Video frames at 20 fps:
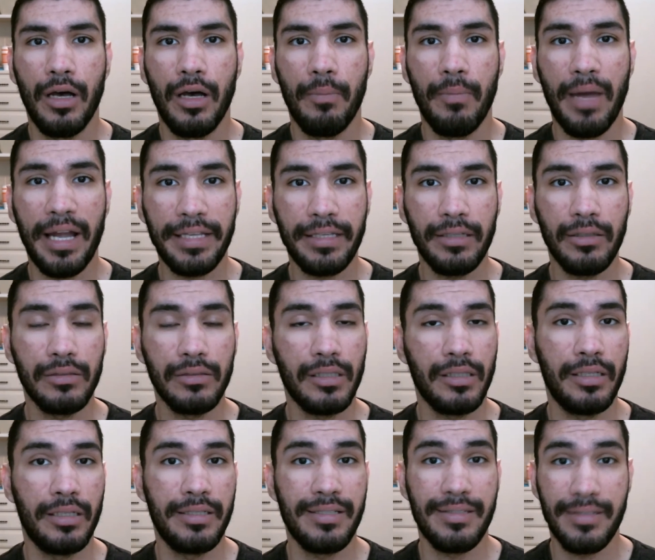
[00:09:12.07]
my guild
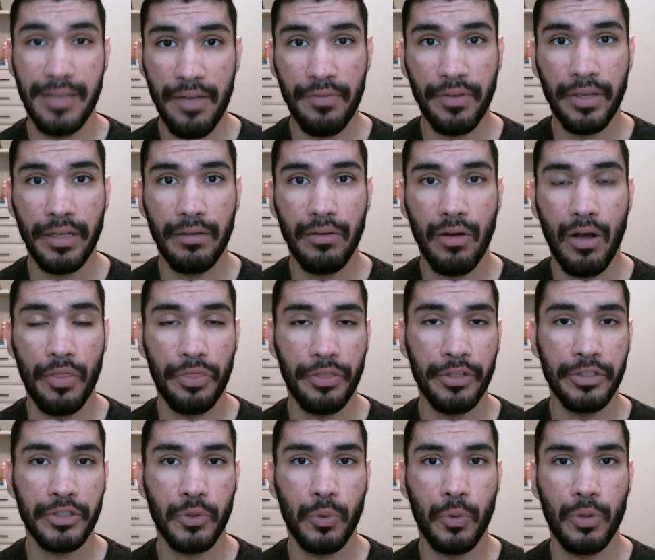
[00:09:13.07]
on 7, on
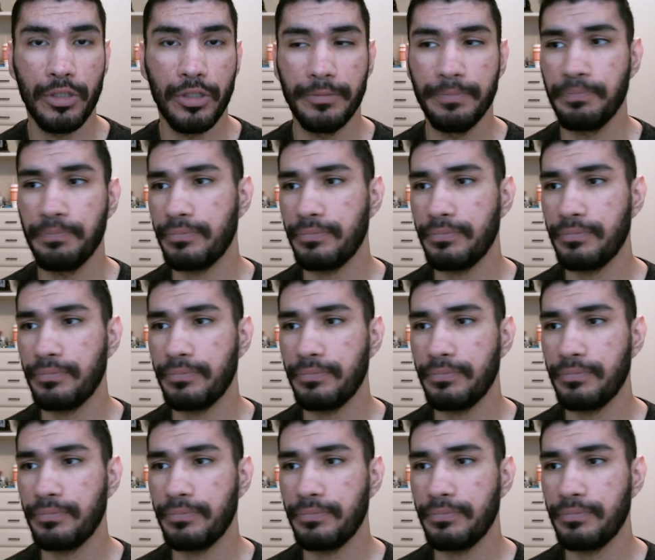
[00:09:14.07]
Thunderhorn,